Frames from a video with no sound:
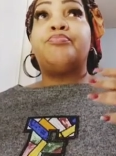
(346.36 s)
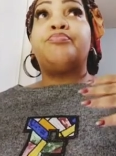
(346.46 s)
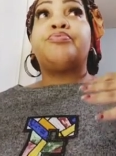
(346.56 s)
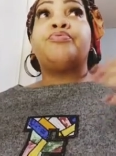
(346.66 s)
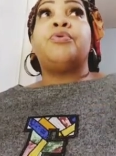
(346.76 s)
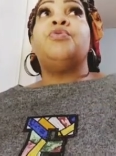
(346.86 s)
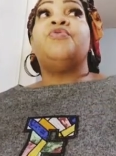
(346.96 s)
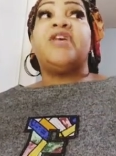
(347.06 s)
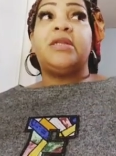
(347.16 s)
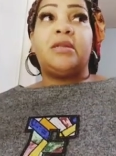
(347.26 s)

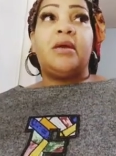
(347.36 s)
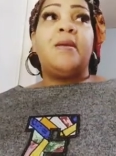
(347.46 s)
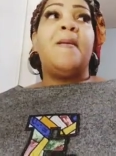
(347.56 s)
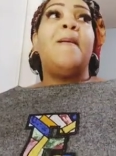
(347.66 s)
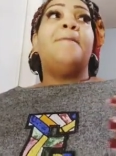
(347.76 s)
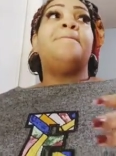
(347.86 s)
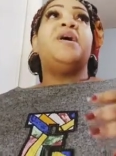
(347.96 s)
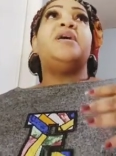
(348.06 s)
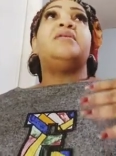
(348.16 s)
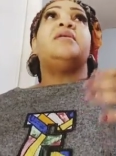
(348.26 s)
prove it,
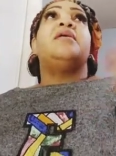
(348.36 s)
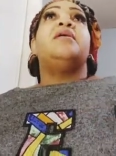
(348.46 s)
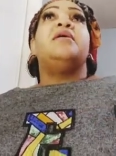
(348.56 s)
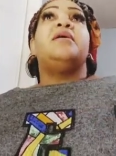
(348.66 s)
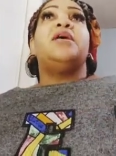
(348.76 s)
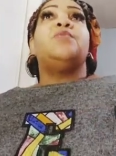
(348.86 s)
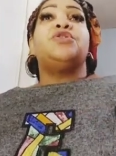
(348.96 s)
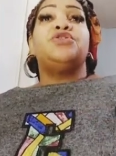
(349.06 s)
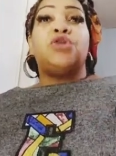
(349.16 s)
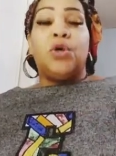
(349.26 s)
but it
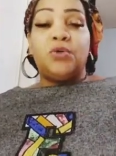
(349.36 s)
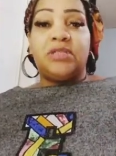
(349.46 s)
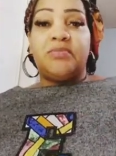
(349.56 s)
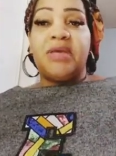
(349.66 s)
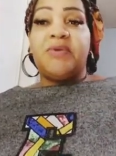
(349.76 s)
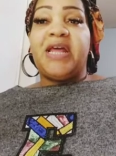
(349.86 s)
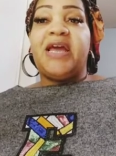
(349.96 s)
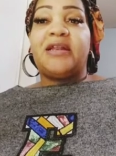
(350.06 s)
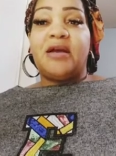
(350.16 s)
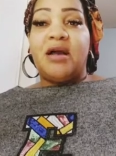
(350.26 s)
was told to me when I
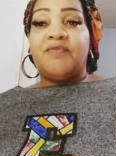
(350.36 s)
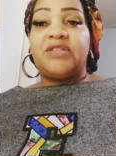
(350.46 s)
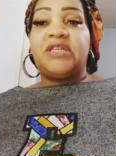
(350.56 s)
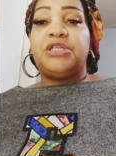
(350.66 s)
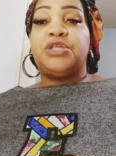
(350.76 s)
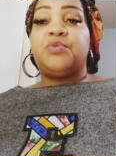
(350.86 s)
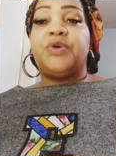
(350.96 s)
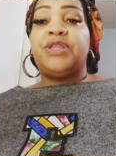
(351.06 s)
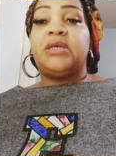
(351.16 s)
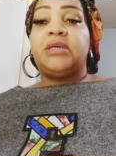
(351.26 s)
had a conversation
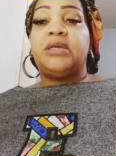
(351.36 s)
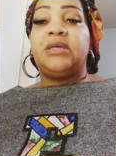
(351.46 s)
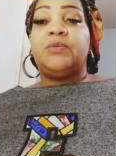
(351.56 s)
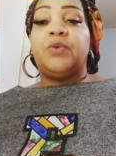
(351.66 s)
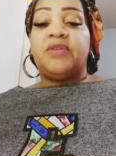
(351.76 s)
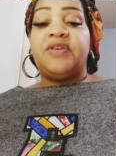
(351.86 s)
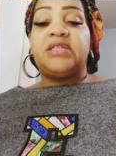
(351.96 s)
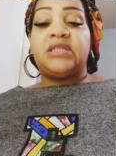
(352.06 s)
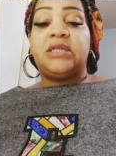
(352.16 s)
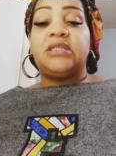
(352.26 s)
with one of
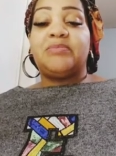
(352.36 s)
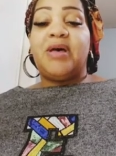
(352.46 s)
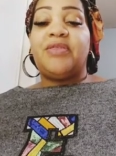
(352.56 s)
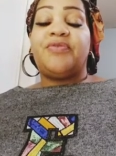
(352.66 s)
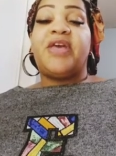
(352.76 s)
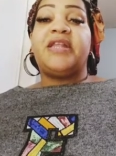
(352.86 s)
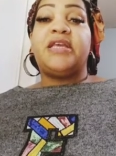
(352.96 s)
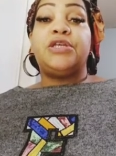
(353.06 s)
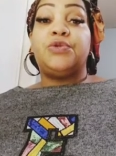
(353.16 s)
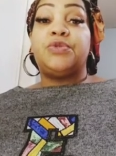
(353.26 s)
his son's mother that
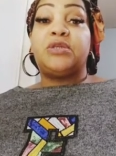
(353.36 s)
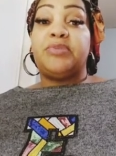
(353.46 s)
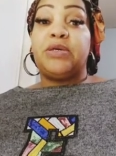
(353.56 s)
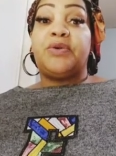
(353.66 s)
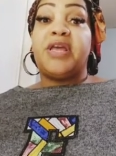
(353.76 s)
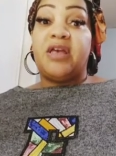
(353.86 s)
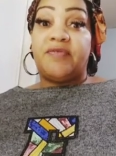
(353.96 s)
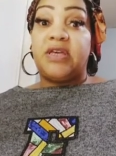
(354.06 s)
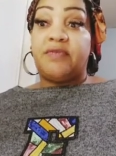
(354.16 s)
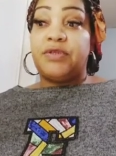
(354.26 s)
he used to be on
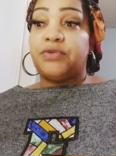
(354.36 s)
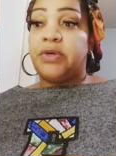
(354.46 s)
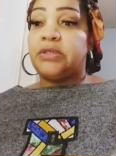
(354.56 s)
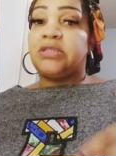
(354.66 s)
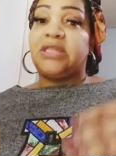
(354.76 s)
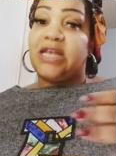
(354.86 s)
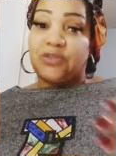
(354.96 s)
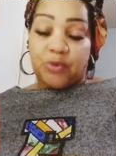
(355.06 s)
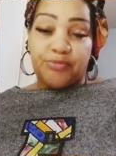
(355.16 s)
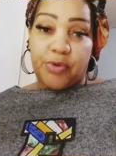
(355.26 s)
heavy, heavy drugs. And
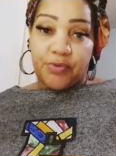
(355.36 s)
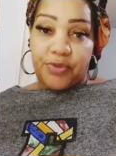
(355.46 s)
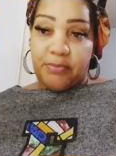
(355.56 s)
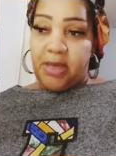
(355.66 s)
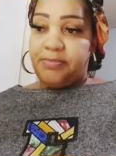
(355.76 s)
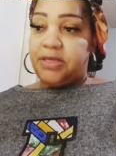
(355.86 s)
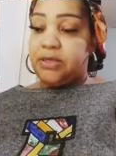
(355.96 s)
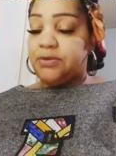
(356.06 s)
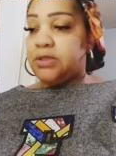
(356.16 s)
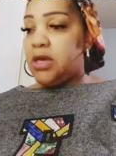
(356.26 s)
that's what broke them up
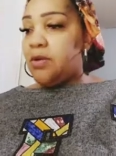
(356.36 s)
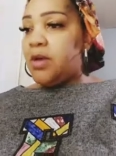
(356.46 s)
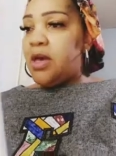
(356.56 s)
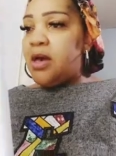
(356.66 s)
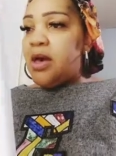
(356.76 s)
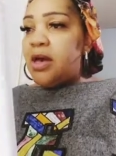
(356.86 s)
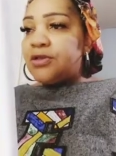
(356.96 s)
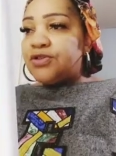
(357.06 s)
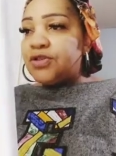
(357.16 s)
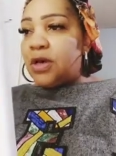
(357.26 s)
years ago.
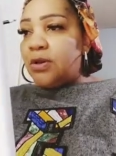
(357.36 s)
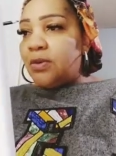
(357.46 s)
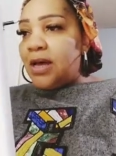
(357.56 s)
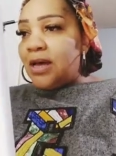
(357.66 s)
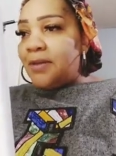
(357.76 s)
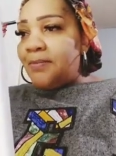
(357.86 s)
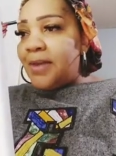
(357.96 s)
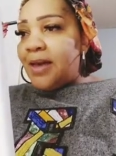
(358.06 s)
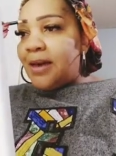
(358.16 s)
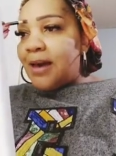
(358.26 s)
So um,
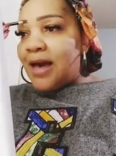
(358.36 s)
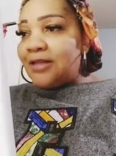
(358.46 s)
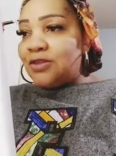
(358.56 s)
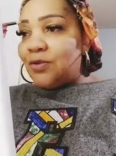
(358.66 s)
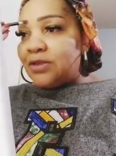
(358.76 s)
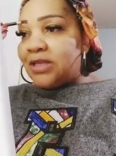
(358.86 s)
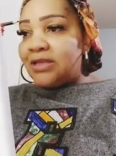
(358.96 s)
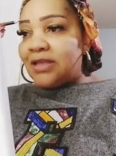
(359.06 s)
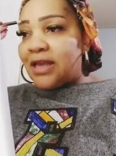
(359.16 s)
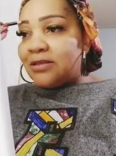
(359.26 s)
I thought
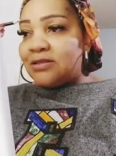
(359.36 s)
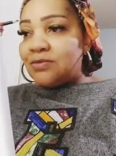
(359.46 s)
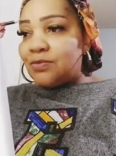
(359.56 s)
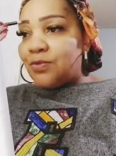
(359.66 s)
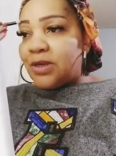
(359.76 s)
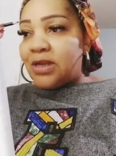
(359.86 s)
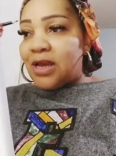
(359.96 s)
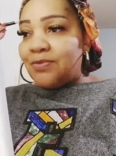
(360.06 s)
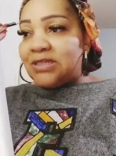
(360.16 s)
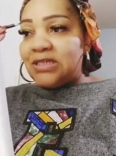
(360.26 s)
that that's what I was